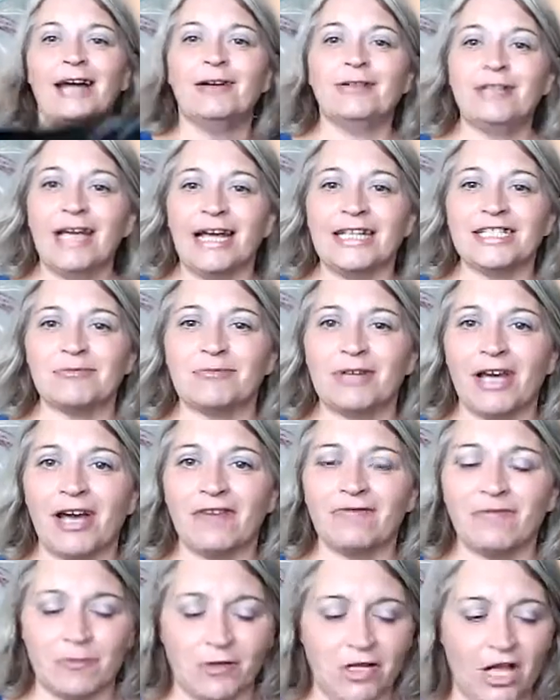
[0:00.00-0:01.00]
I got some
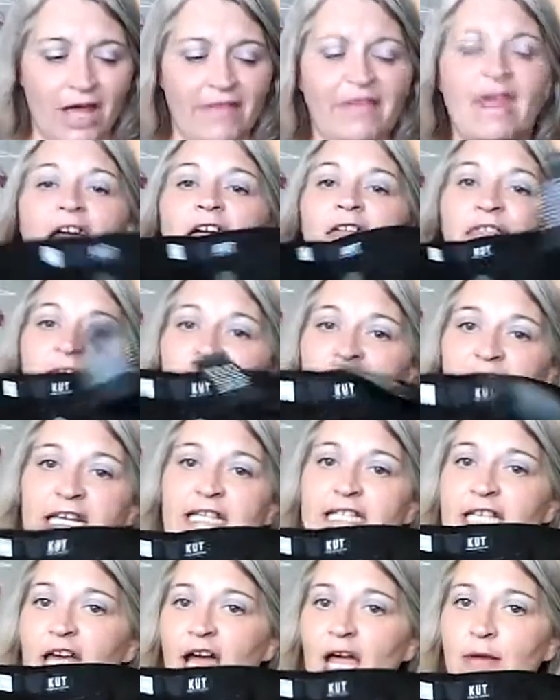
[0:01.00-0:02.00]
Kut from the Kloth.
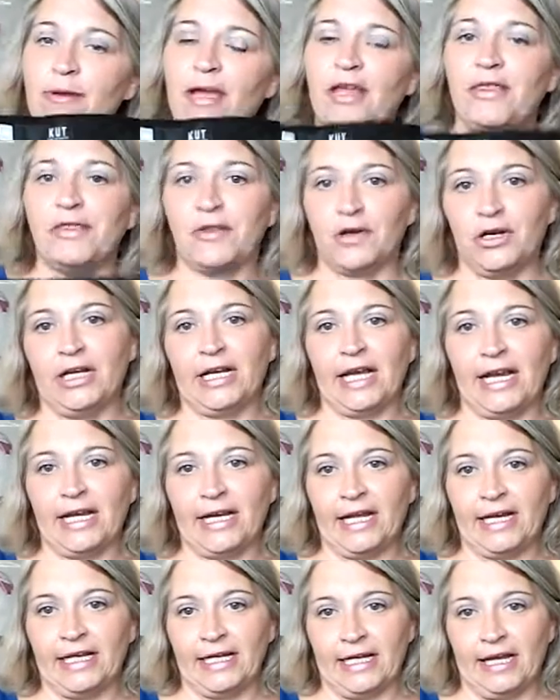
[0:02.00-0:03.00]
These I paid
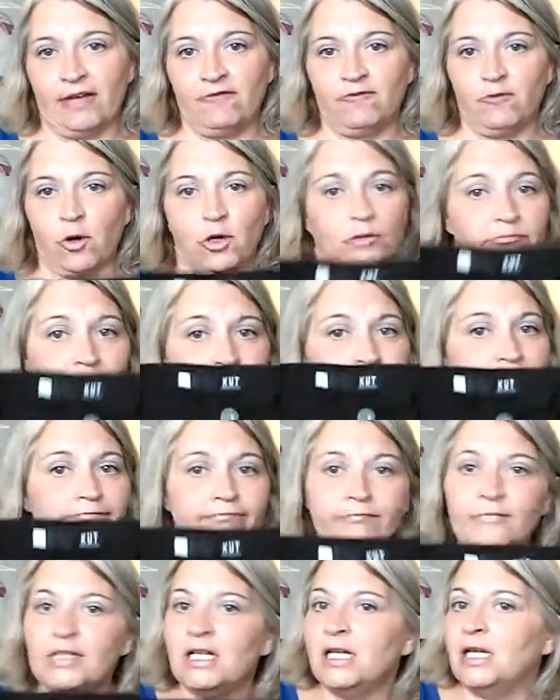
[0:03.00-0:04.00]
$39.99 for.
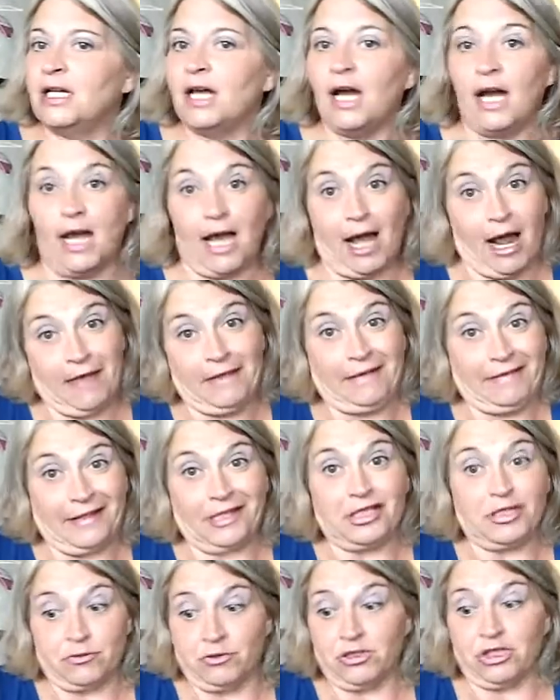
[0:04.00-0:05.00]
I think
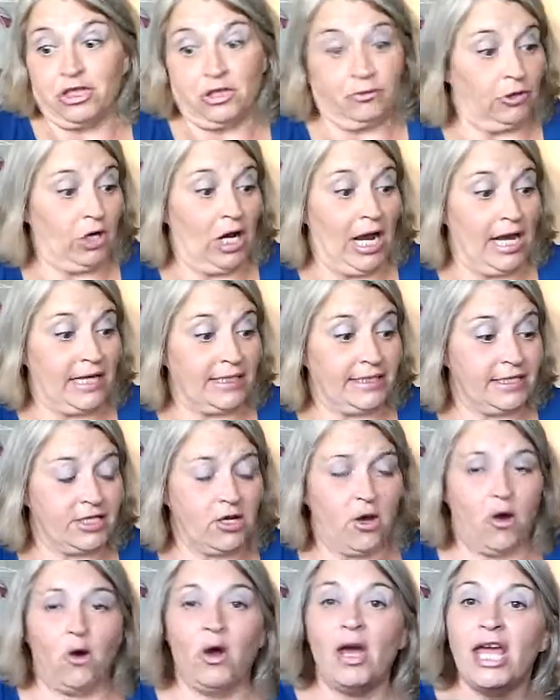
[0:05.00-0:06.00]
that's a really good price.
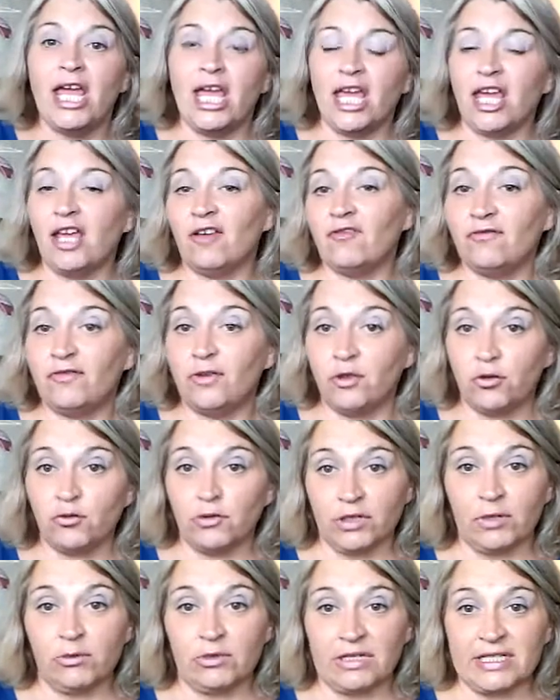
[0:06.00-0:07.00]
So if you
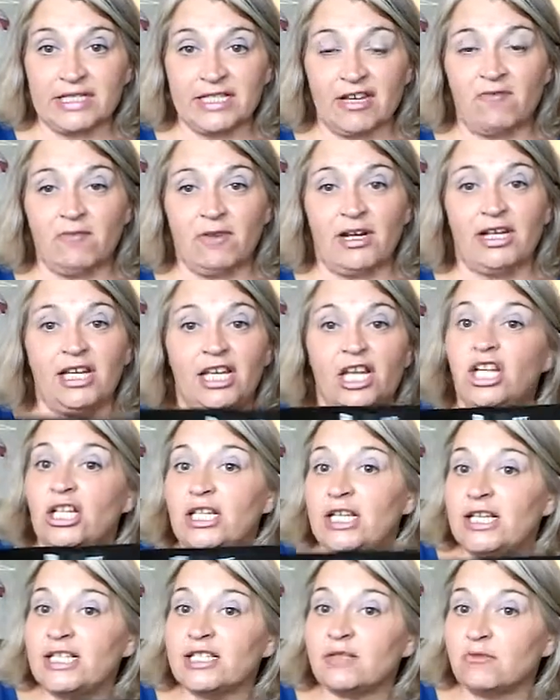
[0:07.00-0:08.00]
really want to save money and
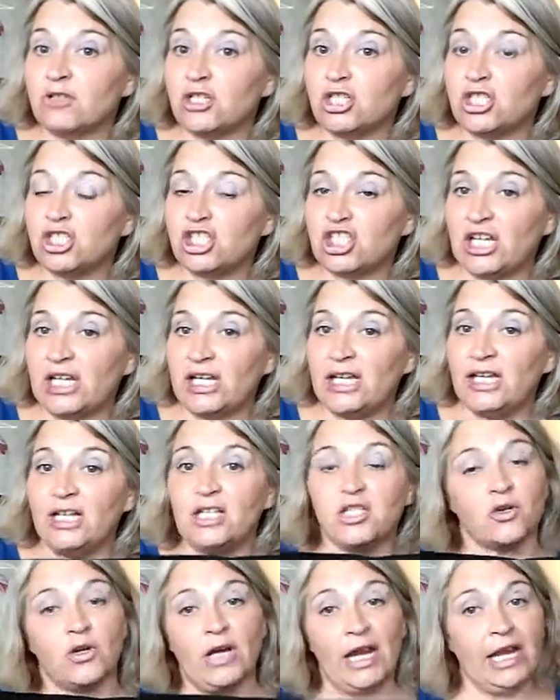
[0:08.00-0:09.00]
you need some good
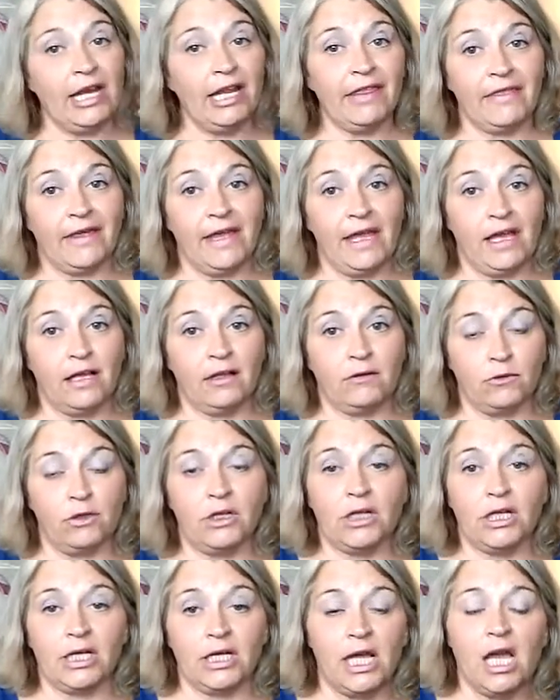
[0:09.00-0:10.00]
jeans or anything,
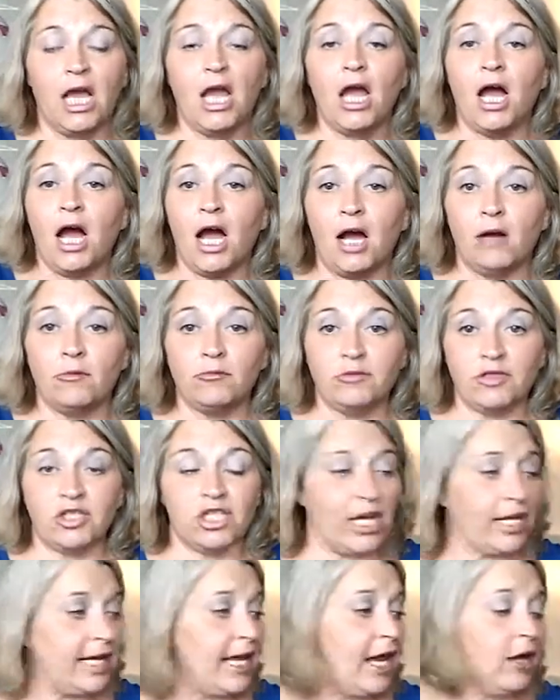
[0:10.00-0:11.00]
really,
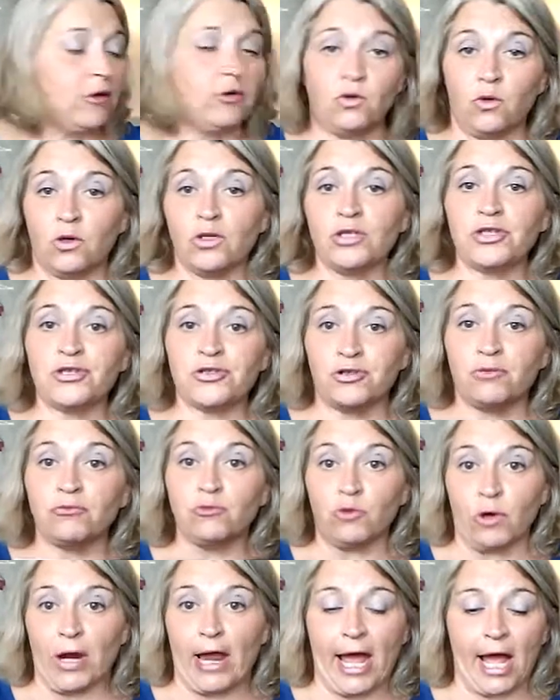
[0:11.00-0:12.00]
check out
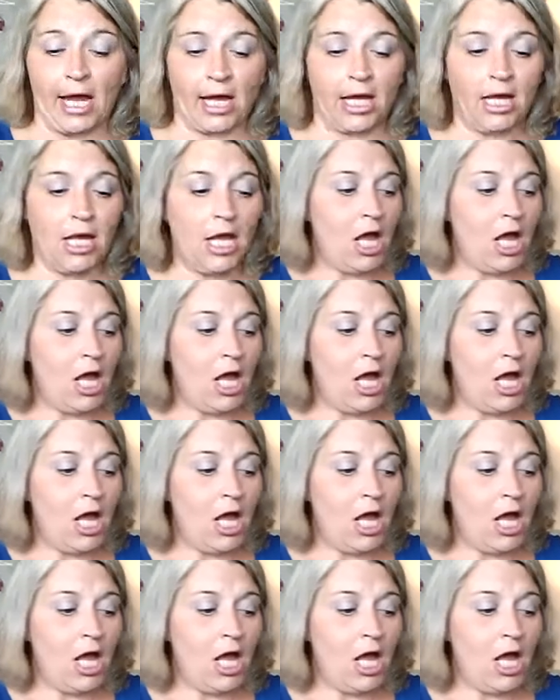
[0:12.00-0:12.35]
Nordstrom Rack.